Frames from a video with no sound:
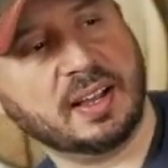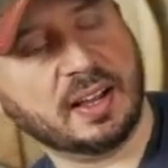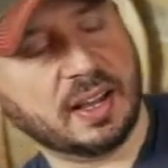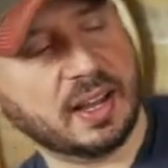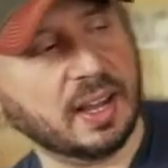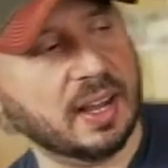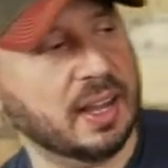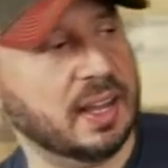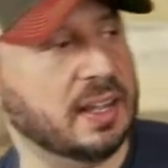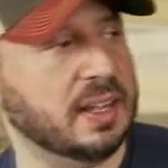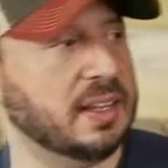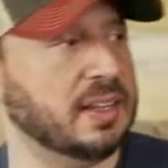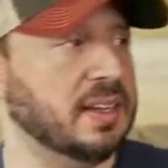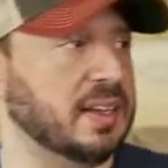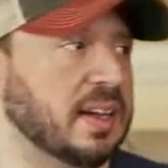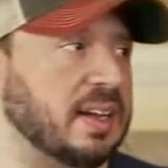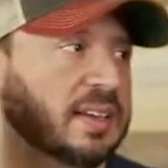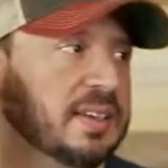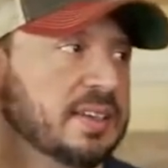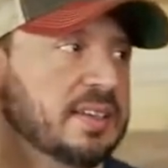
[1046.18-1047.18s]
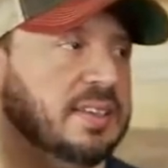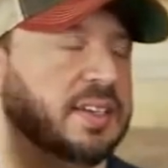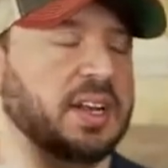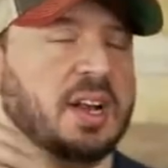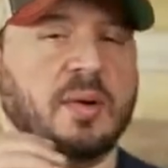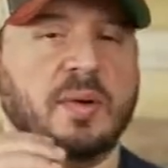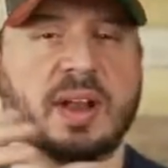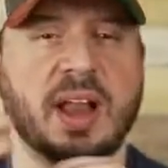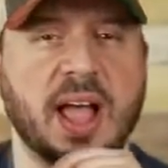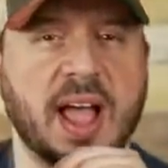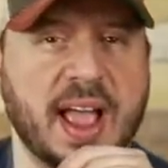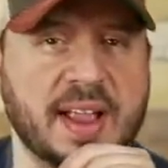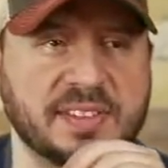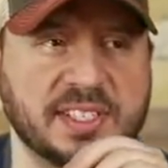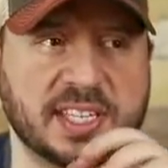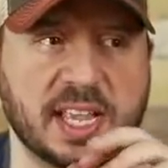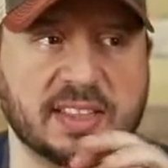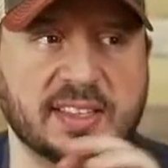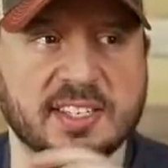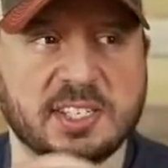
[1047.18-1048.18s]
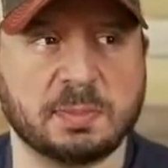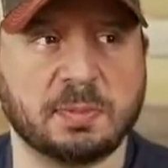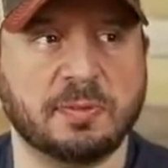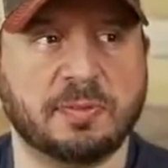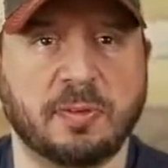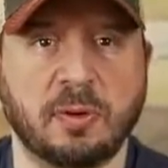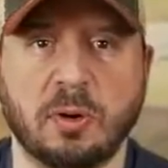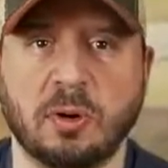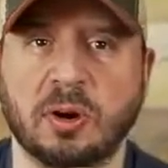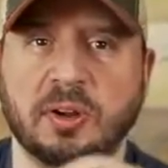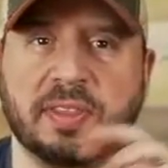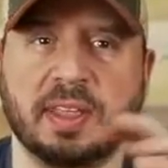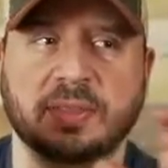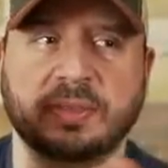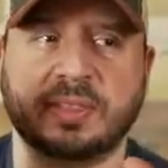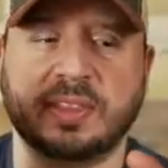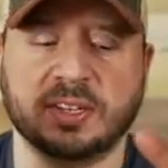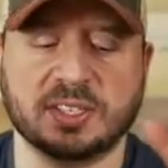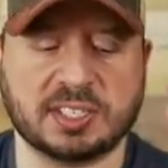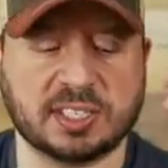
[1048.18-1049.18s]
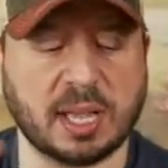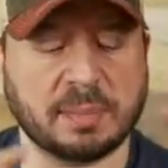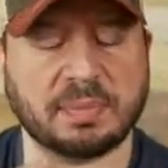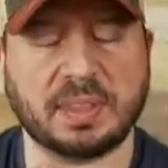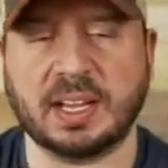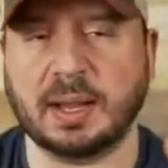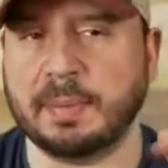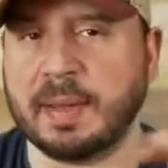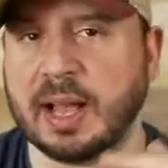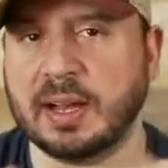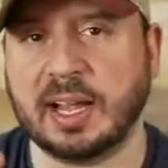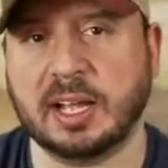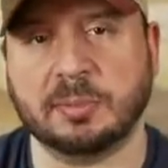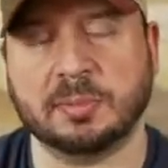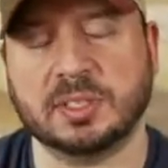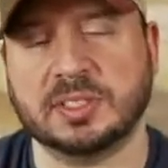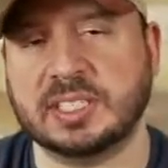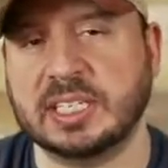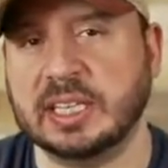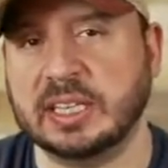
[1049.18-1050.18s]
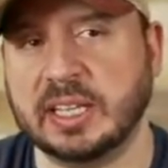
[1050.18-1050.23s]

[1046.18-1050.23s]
Uh, you know, and I've said this before that there's something about Elmer T.